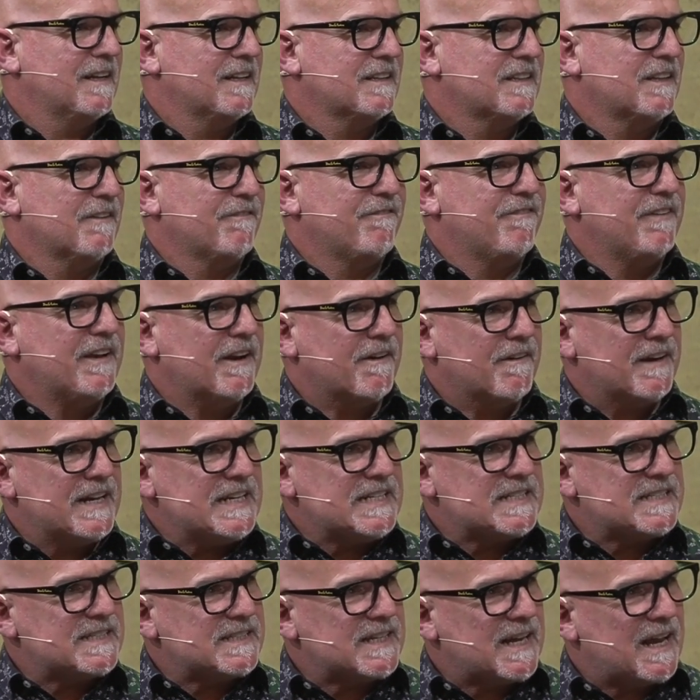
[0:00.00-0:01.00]
The very
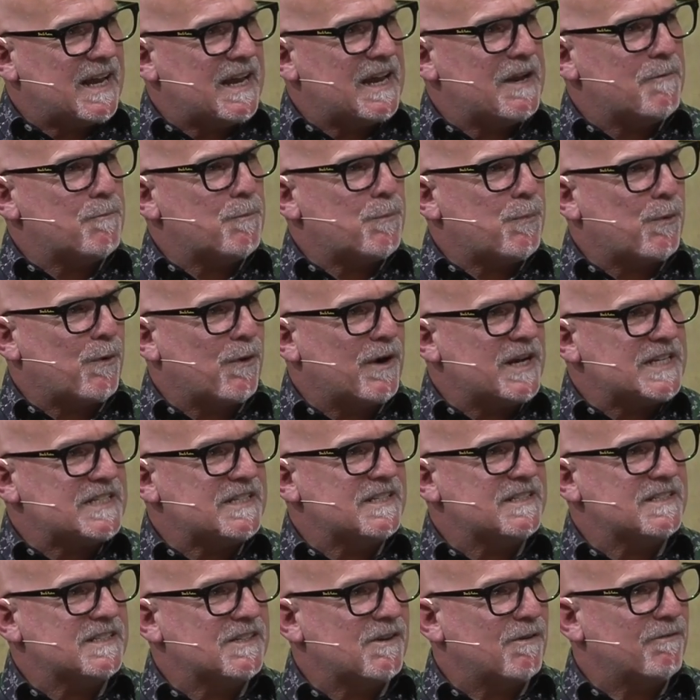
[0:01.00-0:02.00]
same
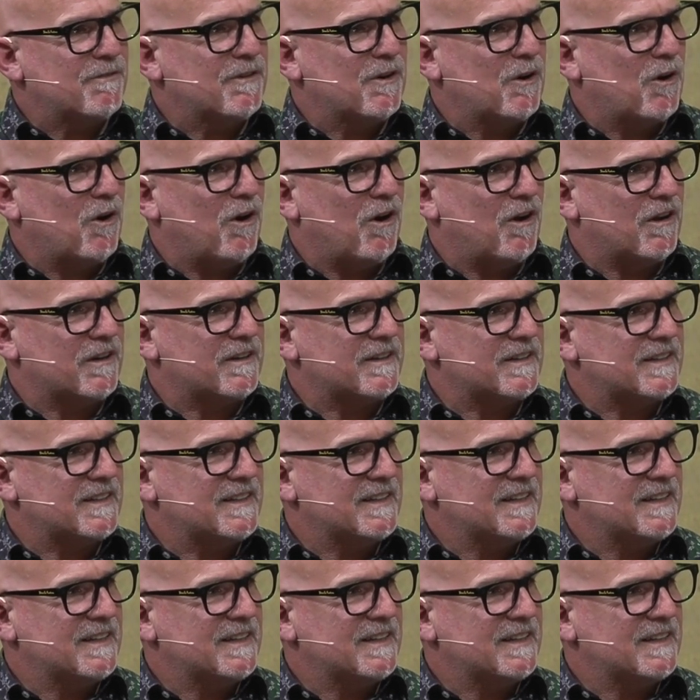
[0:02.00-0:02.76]
presence of God